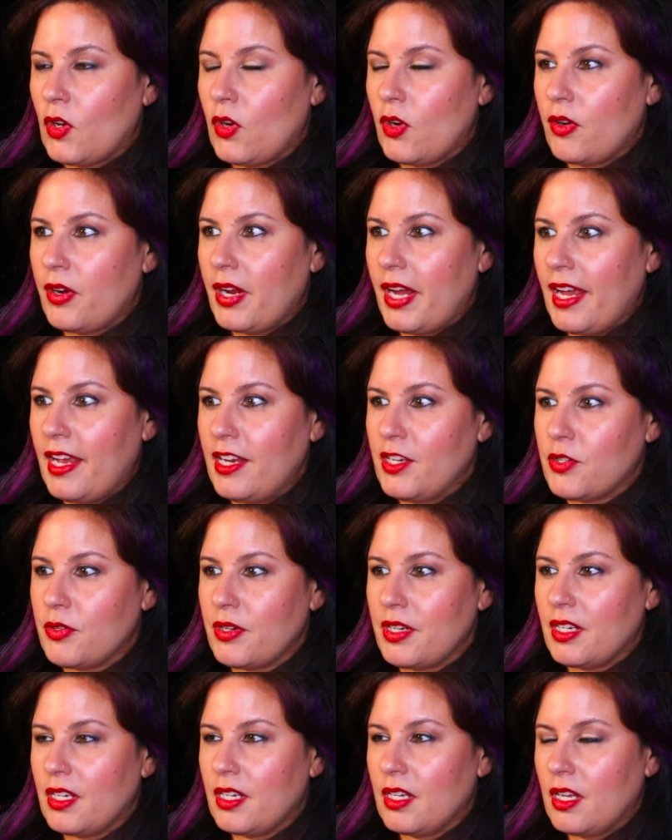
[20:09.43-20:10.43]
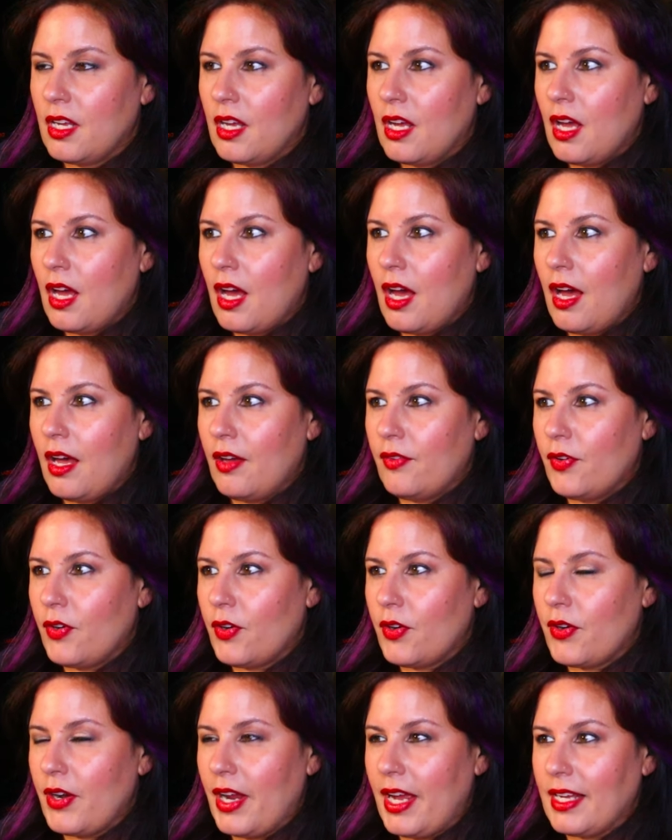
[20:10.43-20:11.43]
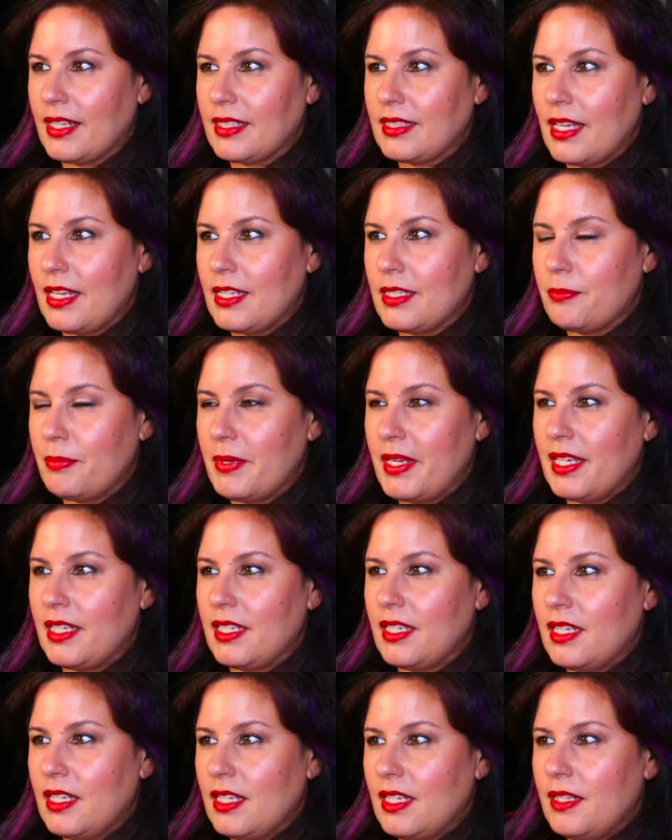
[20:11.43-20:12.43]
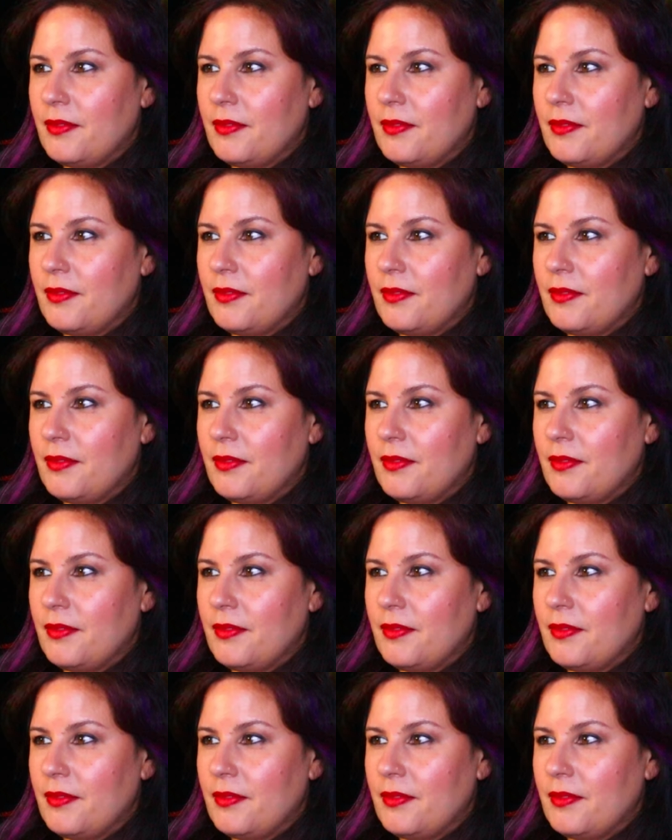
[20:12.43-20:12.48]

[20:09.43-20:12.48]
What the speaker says: her hatred of her ex-husband